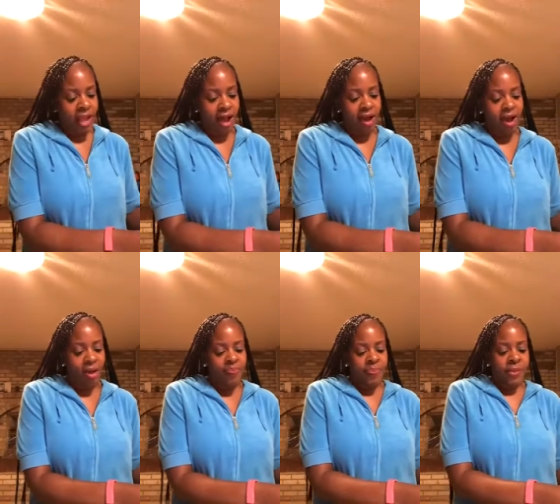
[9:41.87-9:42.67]

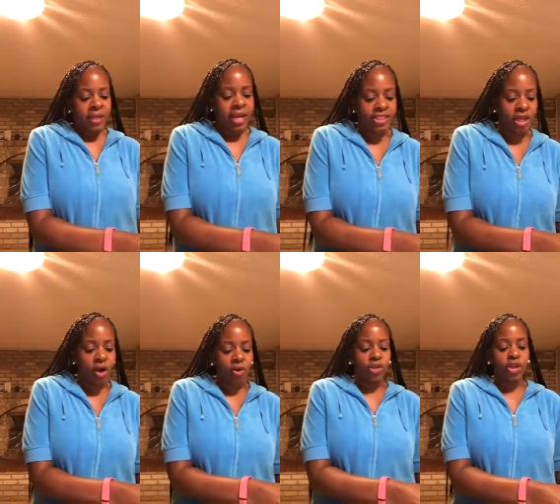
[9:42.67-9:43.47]
Um, and
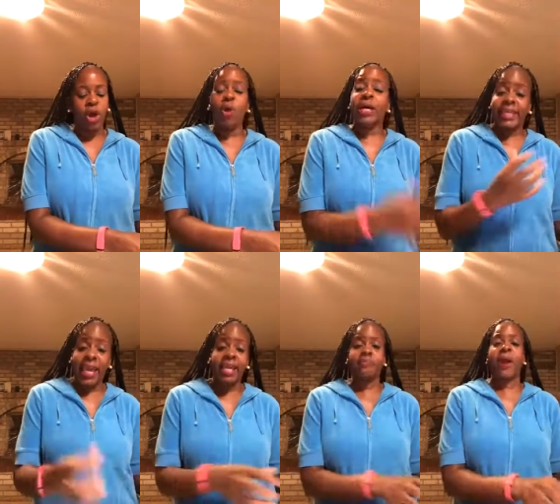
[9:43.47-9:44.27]
so, you know,
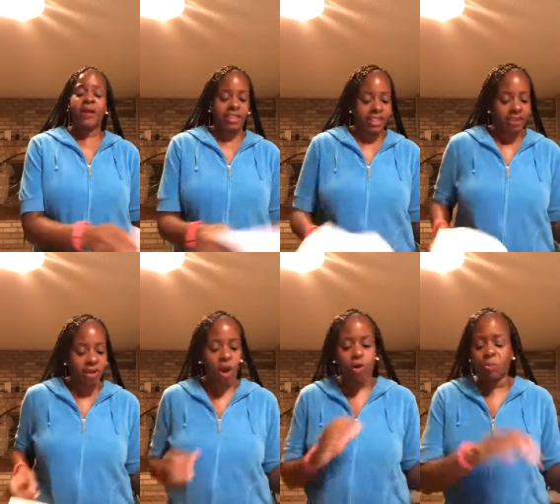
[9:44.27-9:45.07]
again,
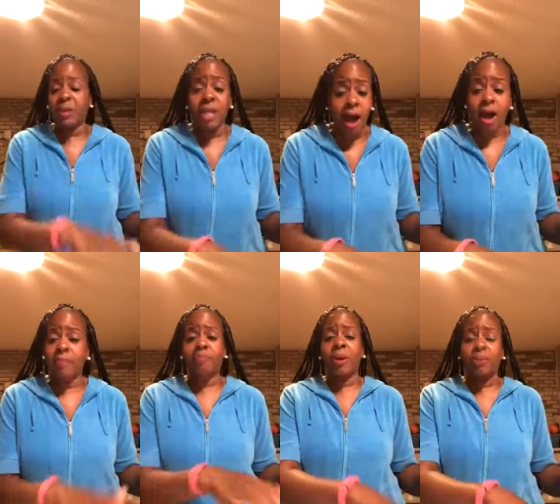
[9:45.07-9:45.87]
parenting goes
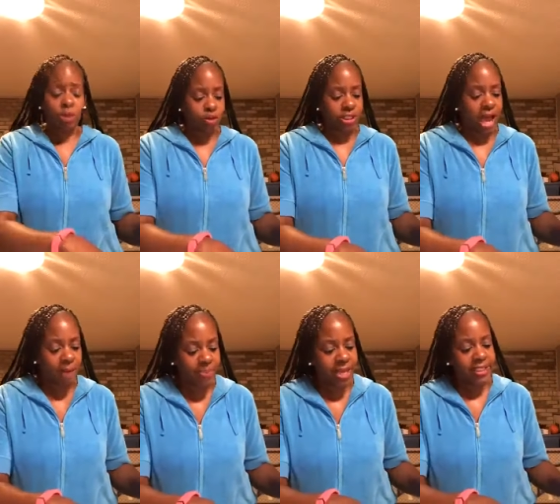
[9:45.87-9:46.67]
beyond biblical
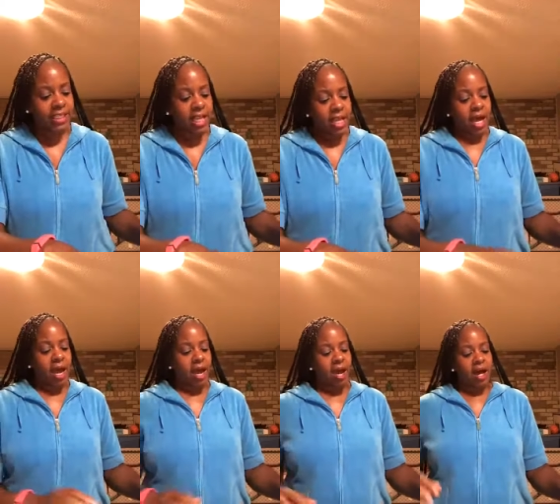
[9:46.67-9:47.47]
topics.
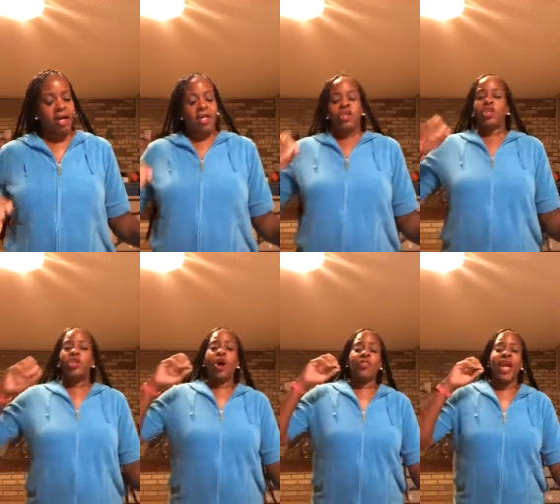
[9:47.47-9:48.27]
Uh,
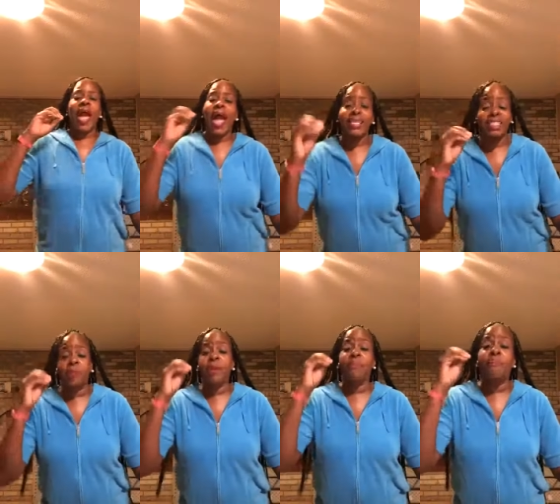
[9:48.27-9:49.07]
you know, there has
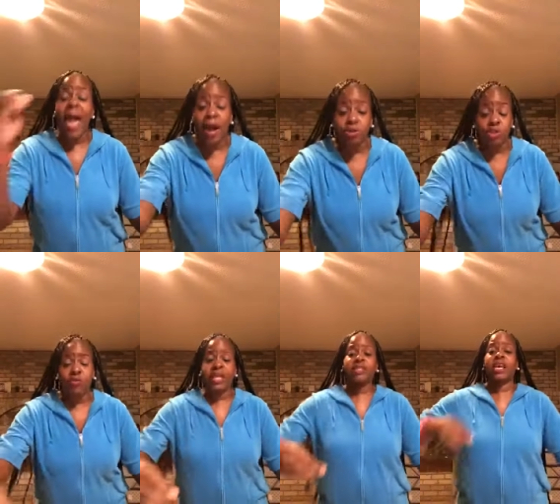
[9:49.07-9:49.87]
to be
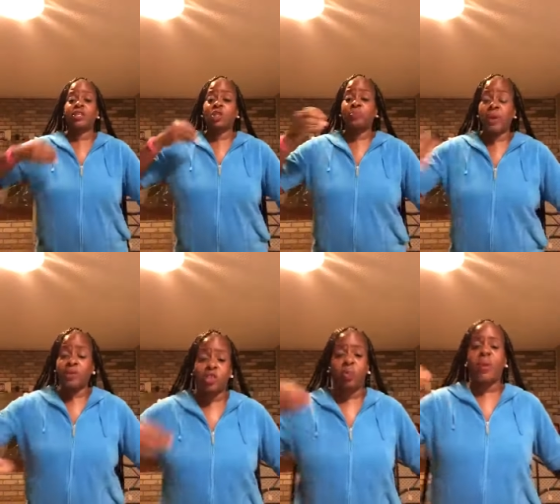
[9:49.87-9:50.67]
boundaries in
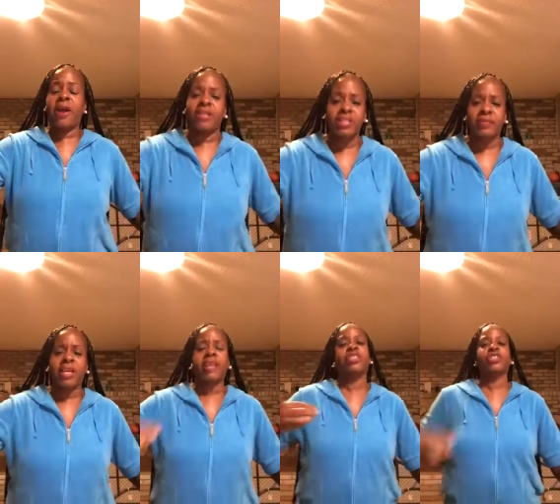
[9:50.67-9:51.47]
spiritual parenting
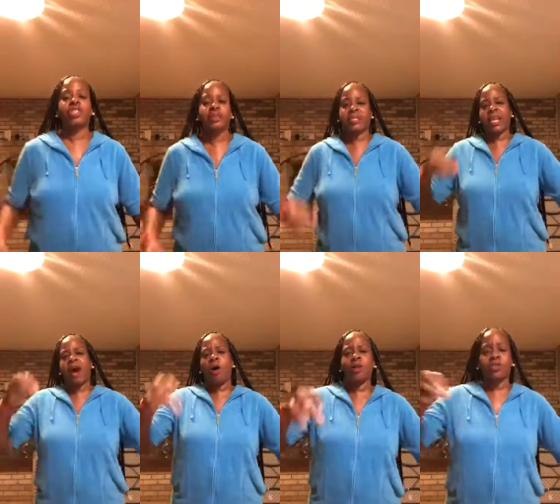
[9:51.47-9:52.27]
relationships. And
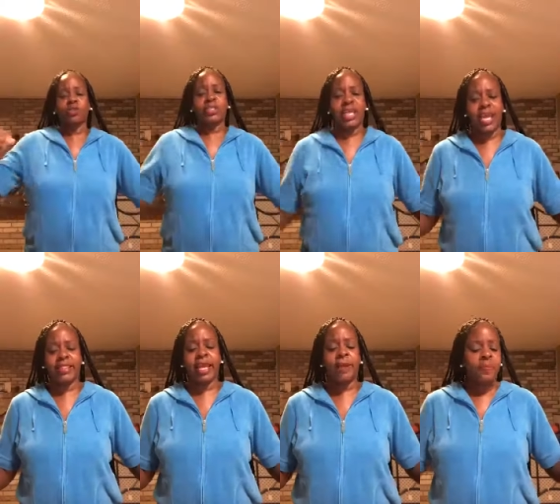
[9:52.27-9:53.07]
I also
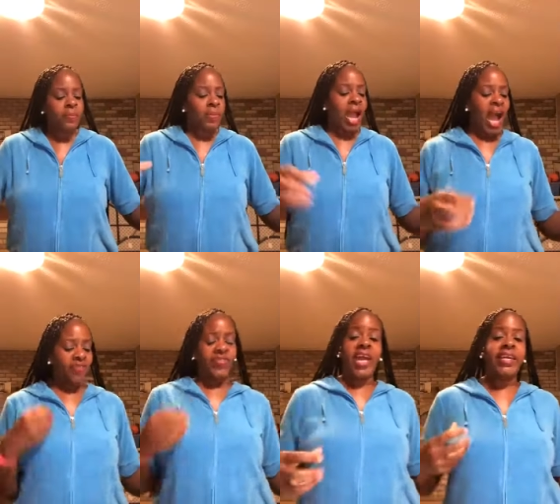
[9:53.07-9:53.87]
said that
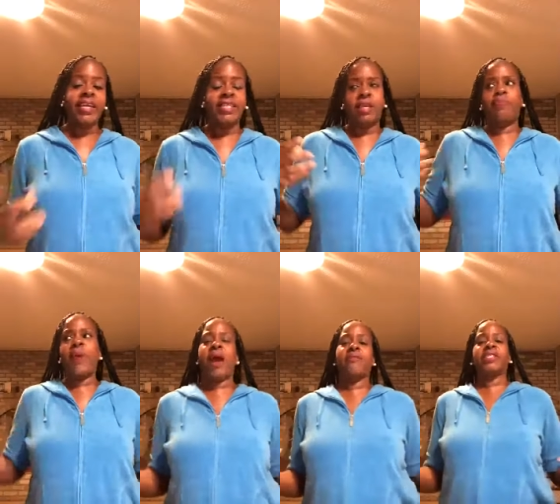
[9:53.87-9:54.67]
I think it's
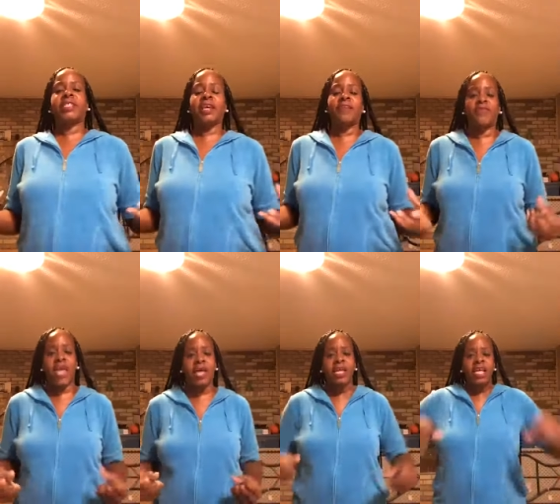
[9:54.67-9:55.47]
imperative
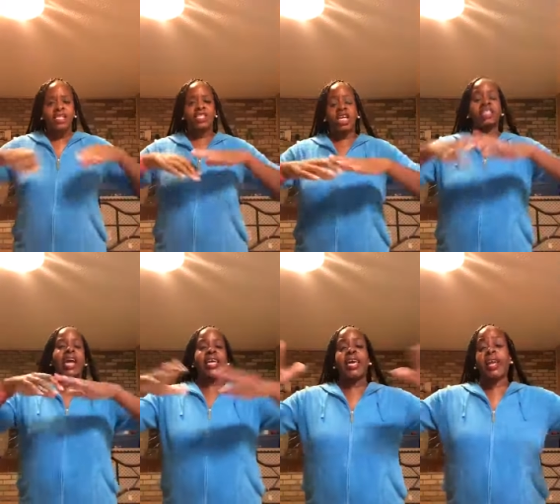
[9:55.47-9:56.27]
that just
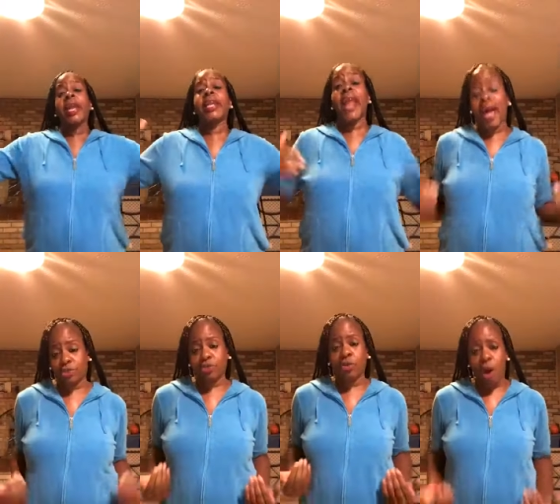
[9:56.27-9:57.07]
like in a
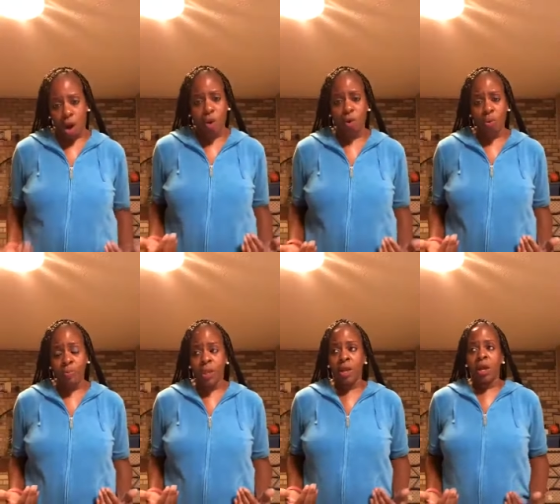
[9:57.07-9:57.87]
natural home,